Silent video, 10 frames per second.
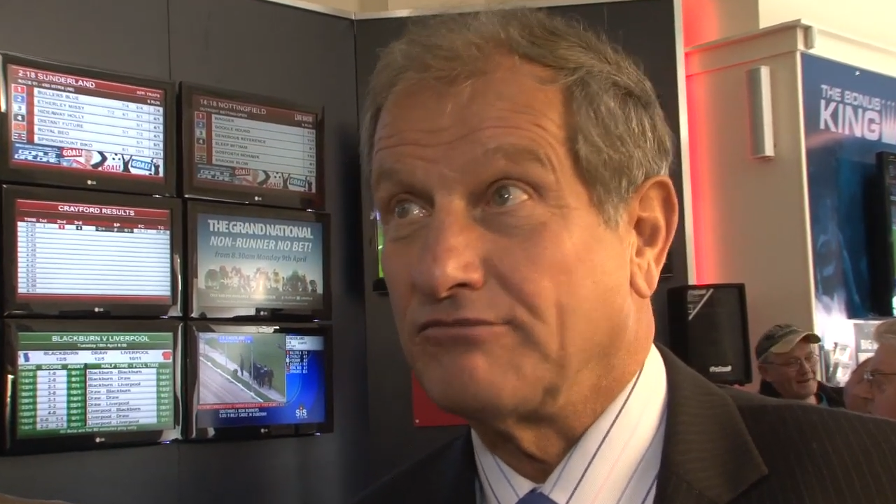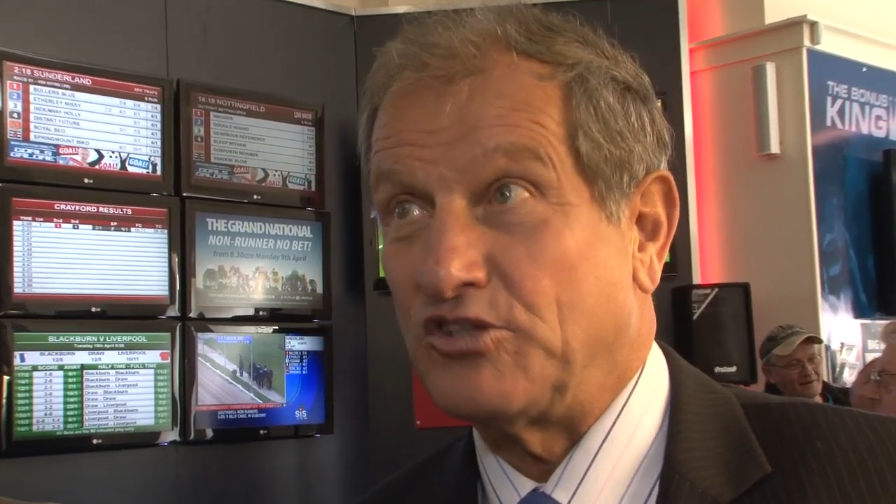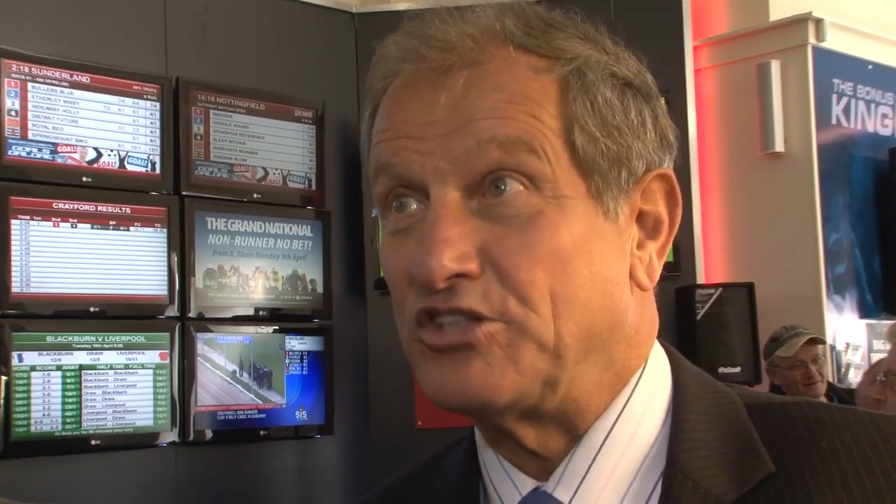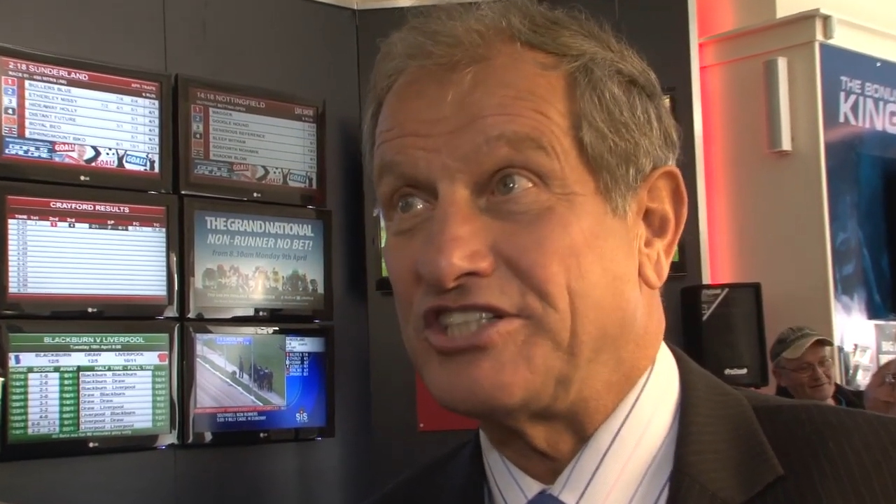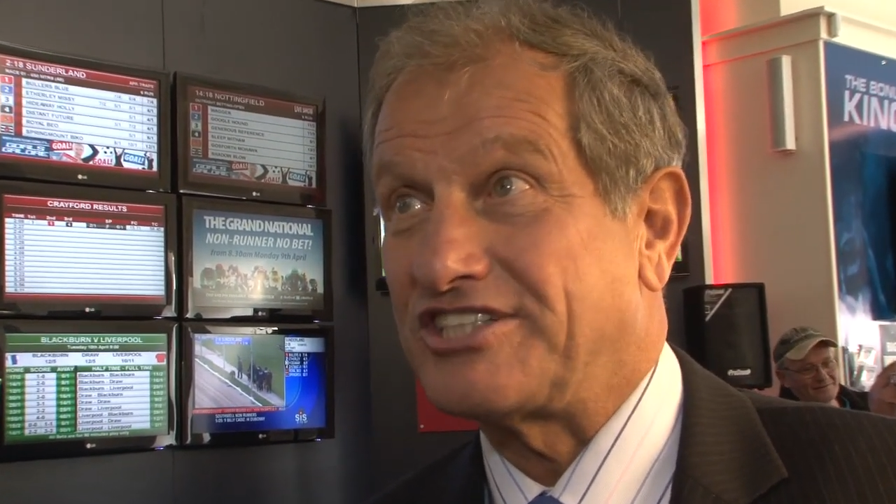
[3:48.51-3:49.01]

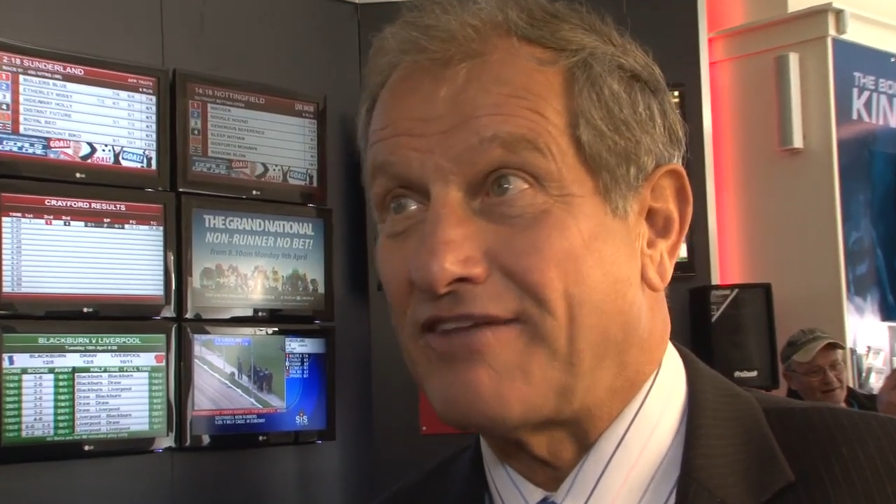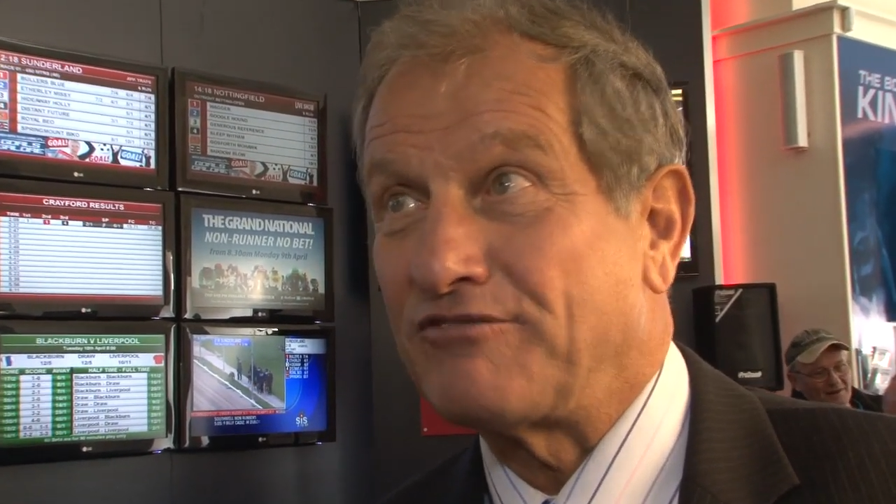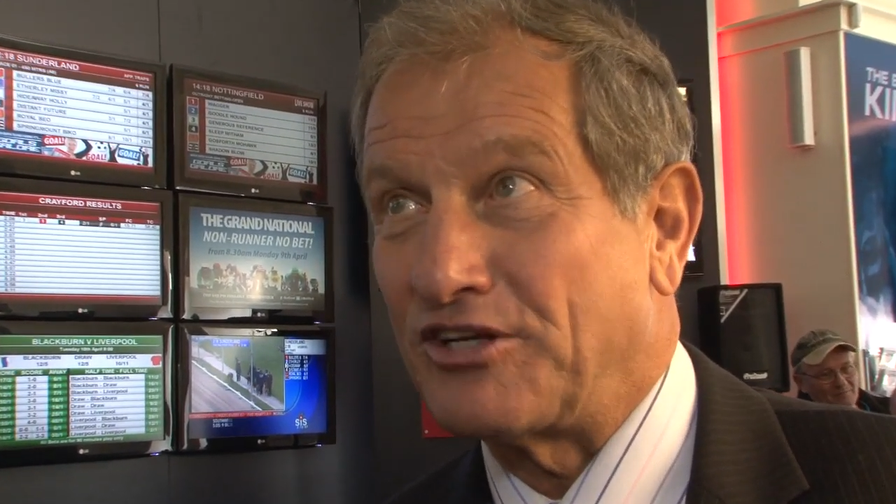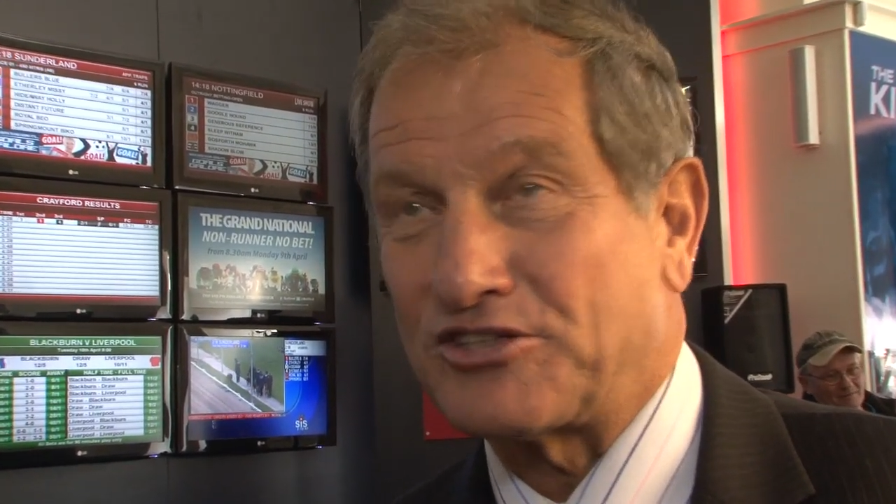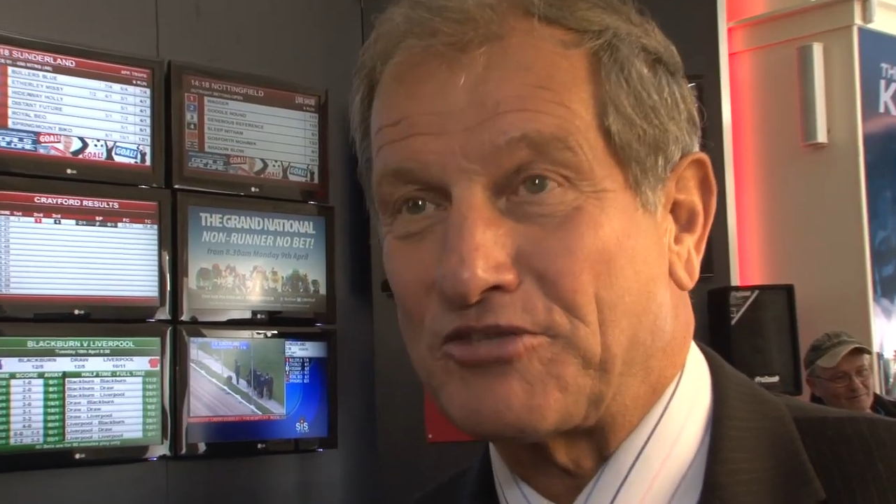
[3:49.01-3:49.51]

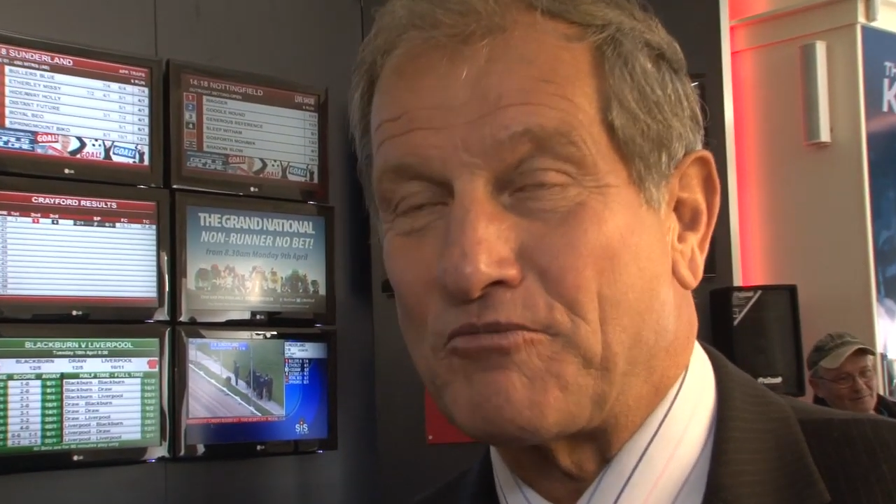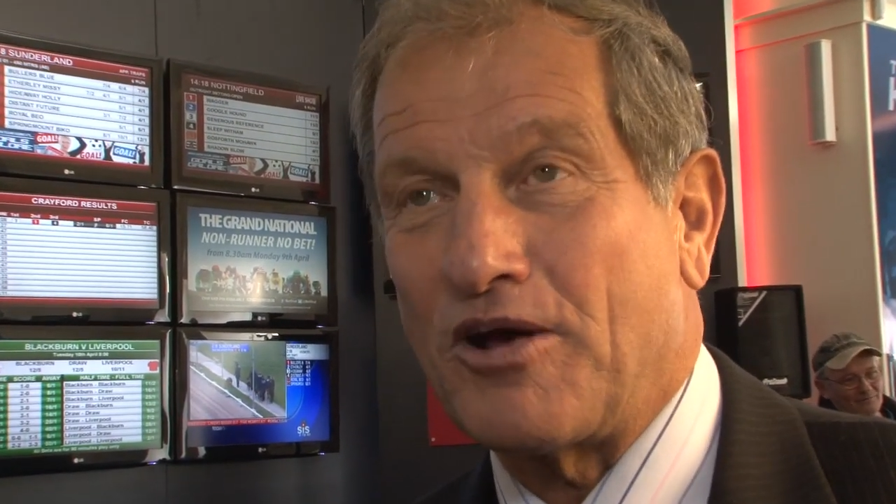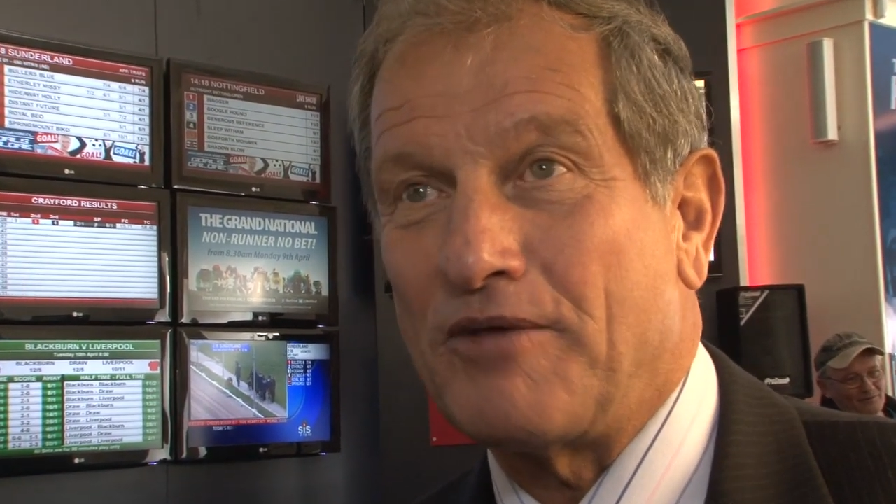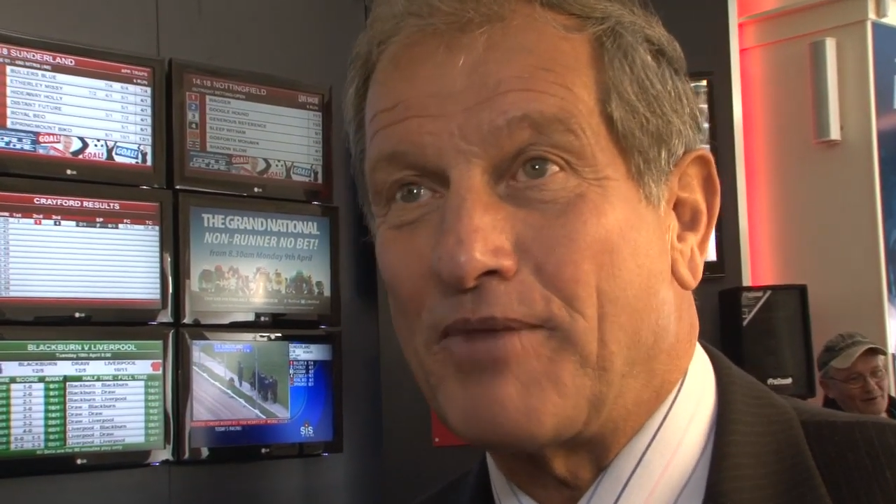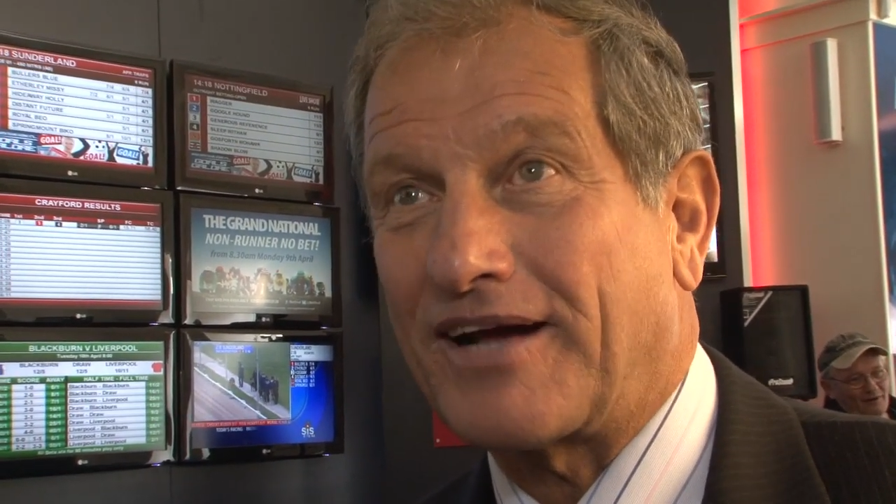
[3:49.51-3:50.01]
thirty-seven or
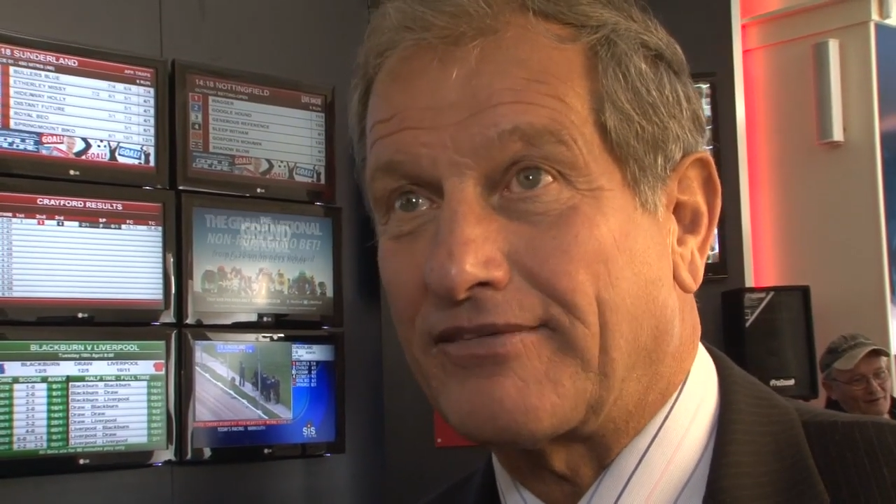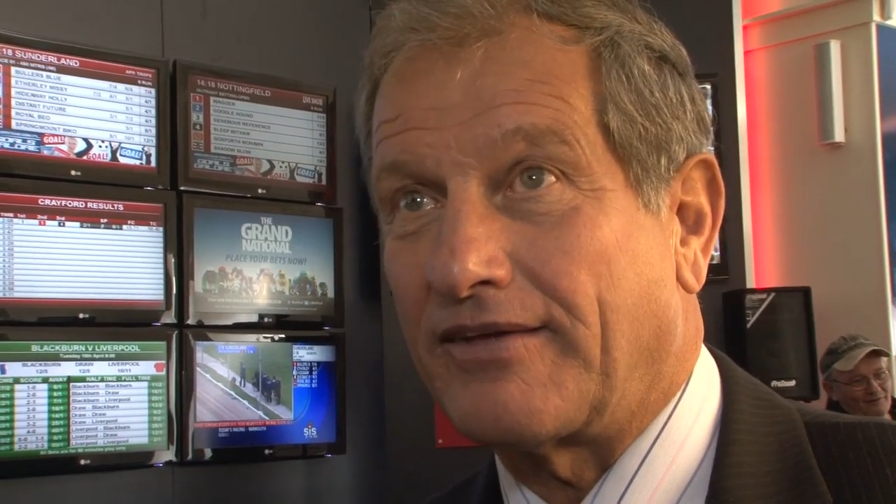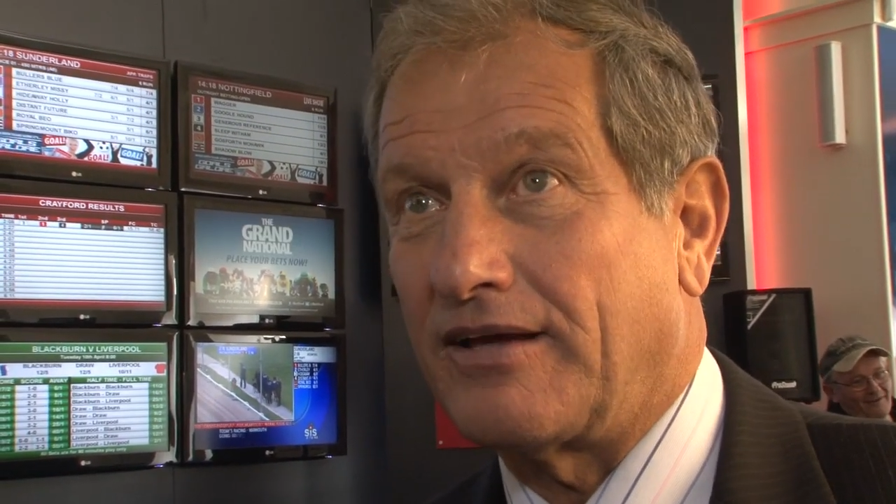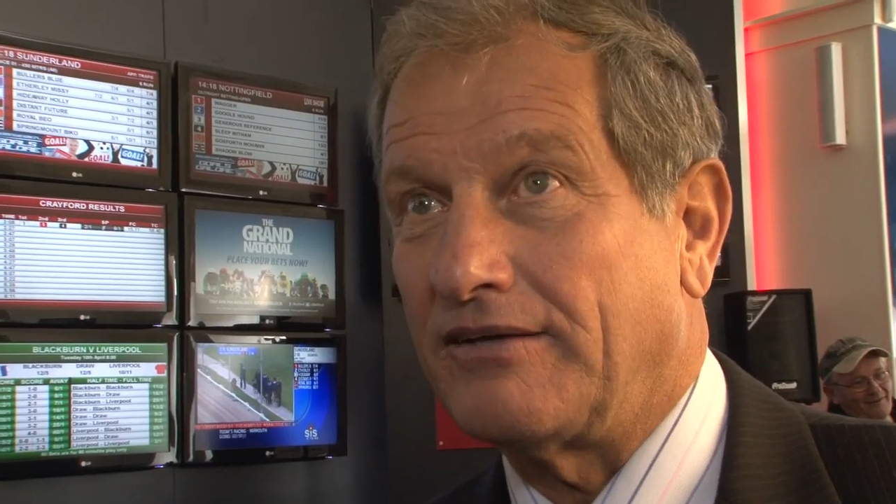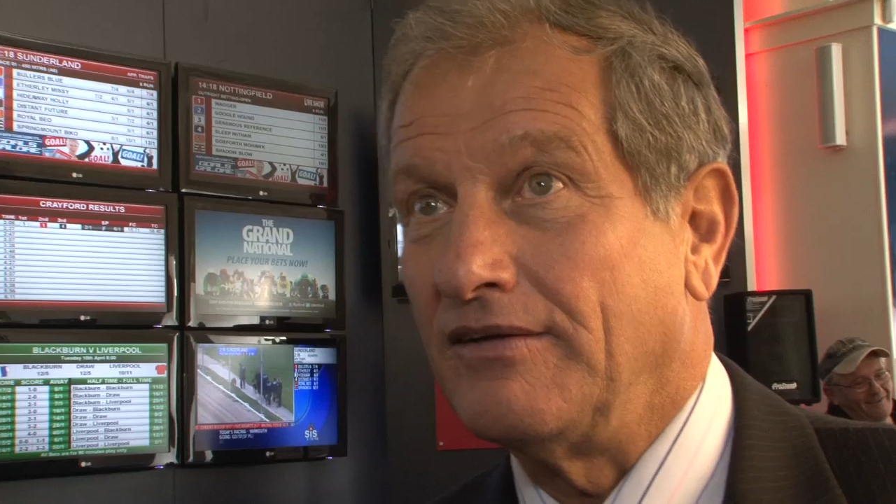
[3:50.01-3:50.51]
somewhere back
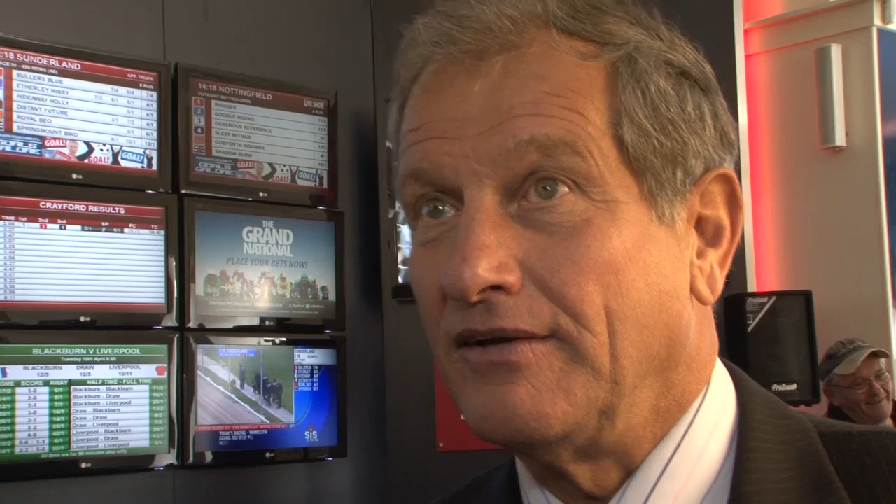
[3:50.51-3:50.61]
there,